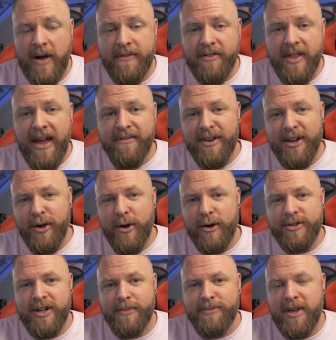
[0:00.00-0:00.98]
after that video
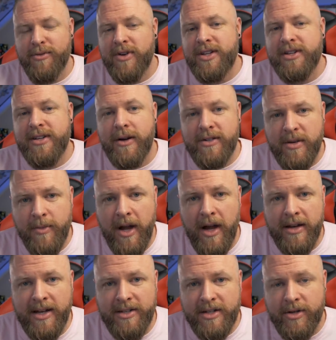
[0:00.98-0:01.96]
goes up, they reached out to me
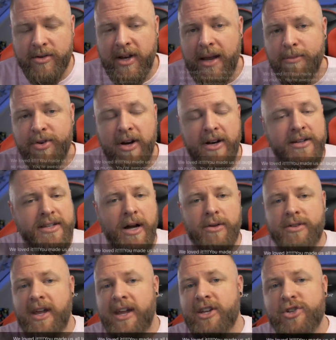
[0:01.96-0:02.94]
on Instagram. Turns
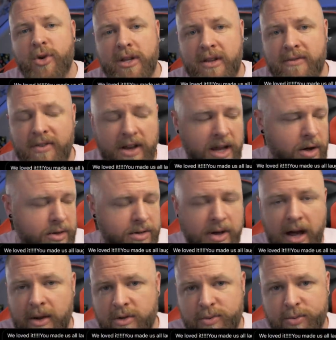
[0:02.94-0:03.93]
out they enjoyed the video,
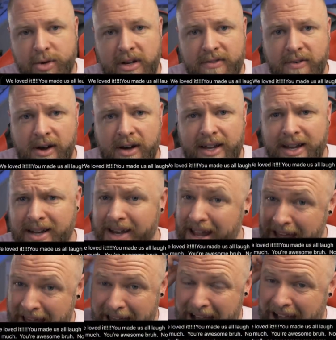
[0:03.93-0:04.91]
thought it was pretty funny, and
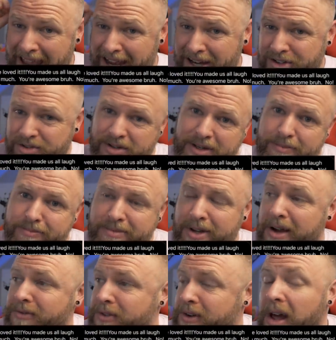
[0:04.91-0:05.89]
I actually,
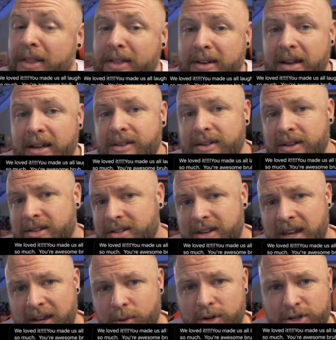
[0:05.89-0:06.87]
not for nothing, had the
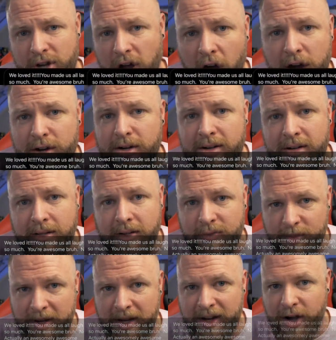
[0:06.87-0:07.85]
distinguished honor of being